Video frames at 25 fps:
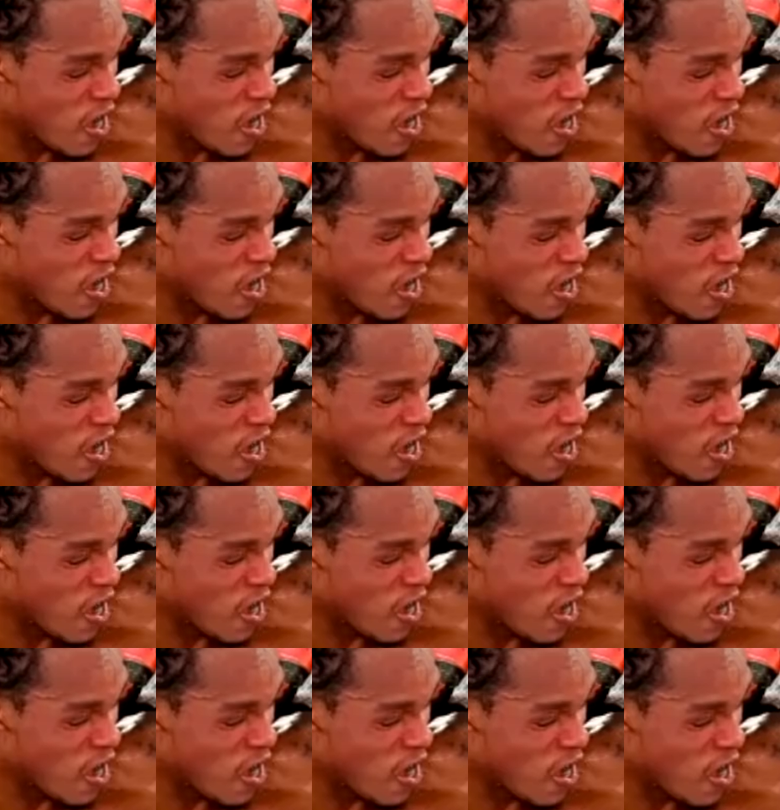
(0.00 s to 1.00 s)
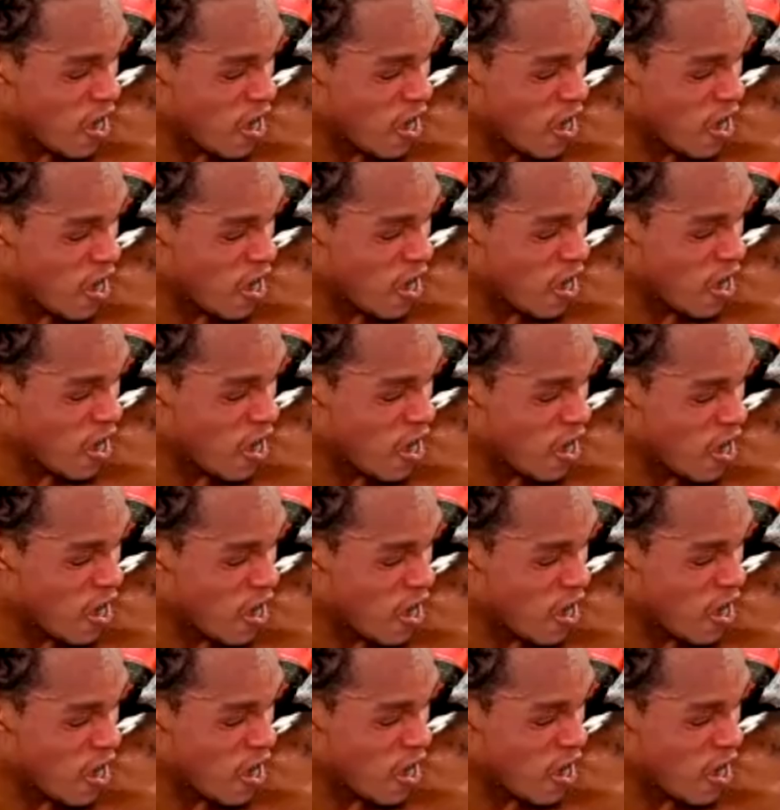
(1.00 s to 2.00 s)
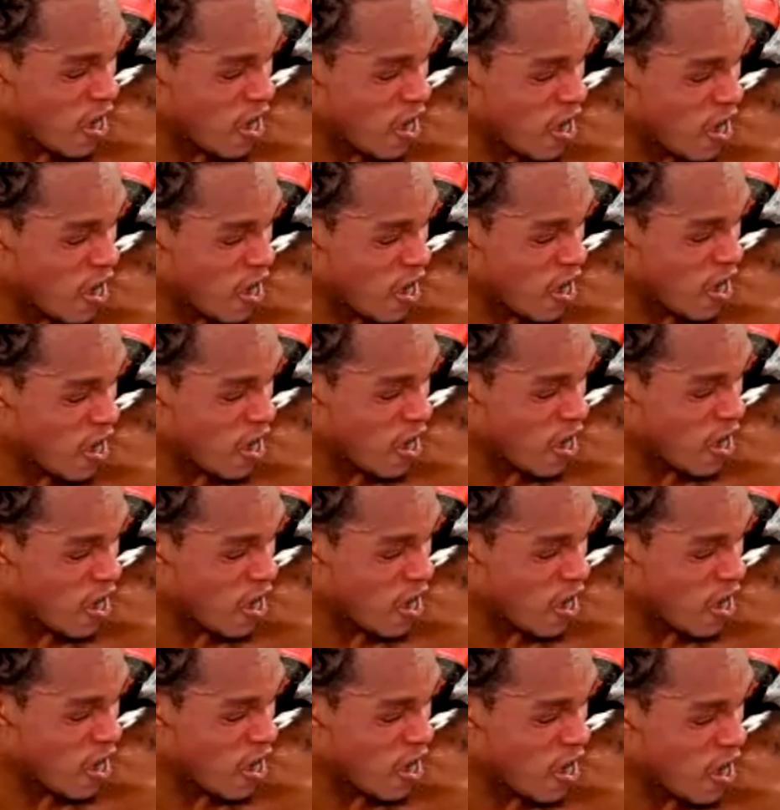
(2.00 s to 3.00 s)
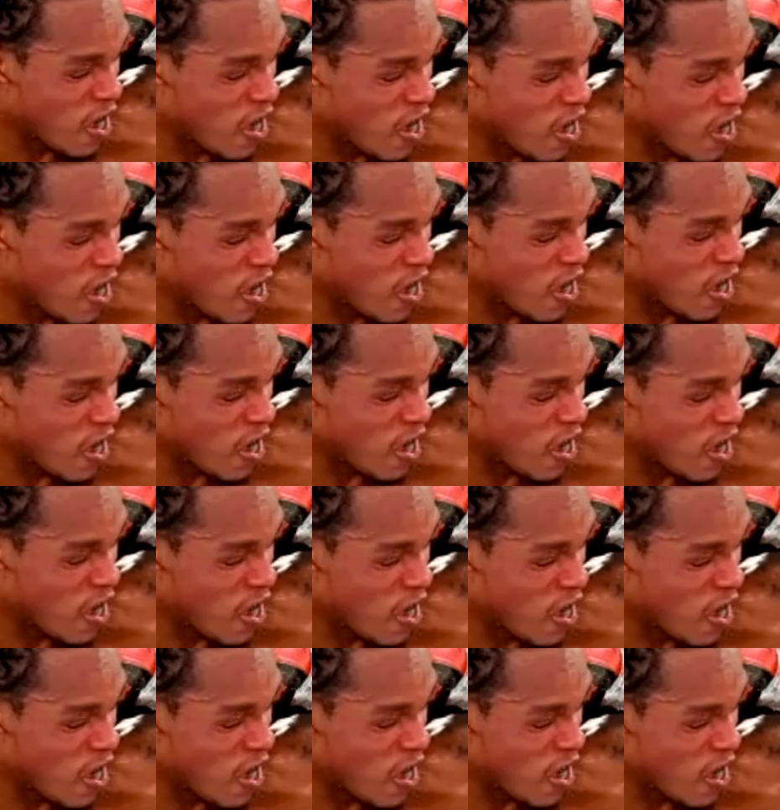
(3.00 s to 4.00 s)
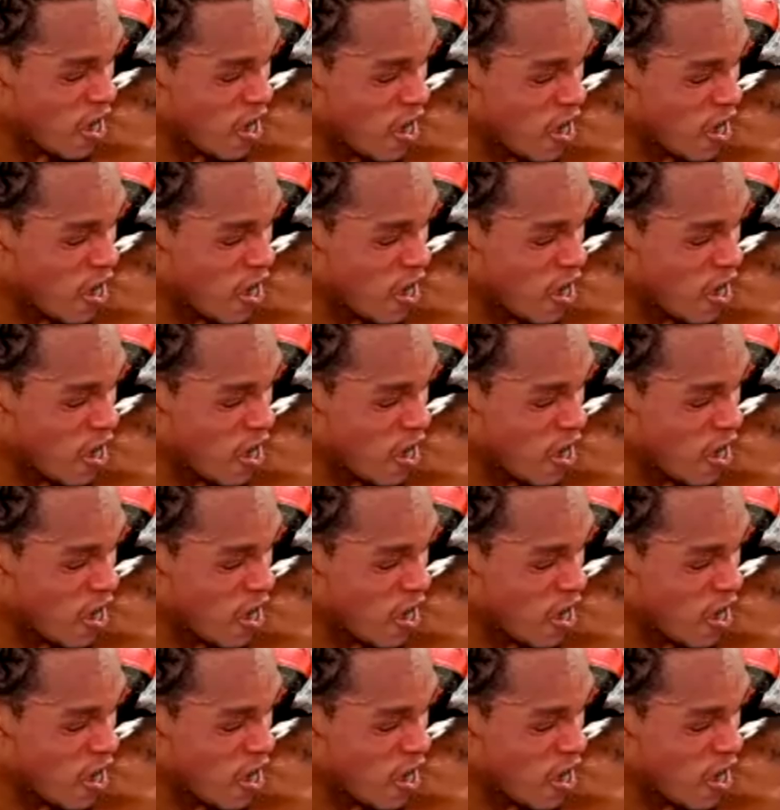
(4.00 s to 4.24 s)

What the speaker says: This person isn't speaking.